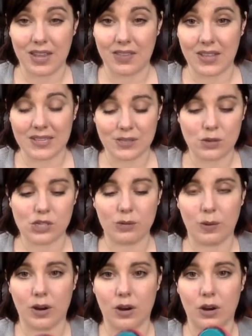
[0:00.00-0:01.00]
And that's usually
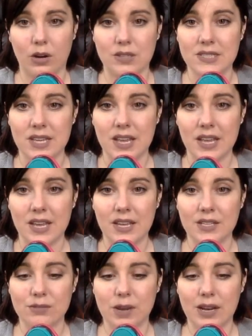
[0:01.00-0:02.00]
where it hurts,
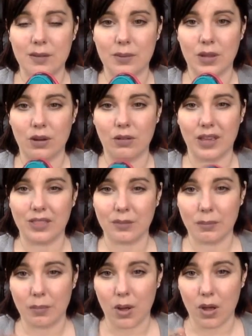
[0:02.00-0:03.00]
is right up here, like the
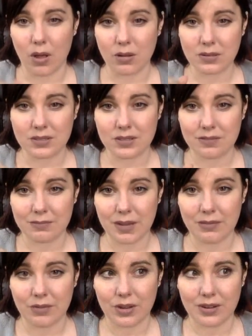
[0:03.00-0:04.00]
balls of my
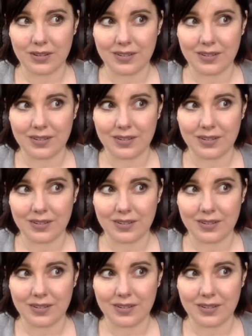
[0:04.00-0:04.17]
foot.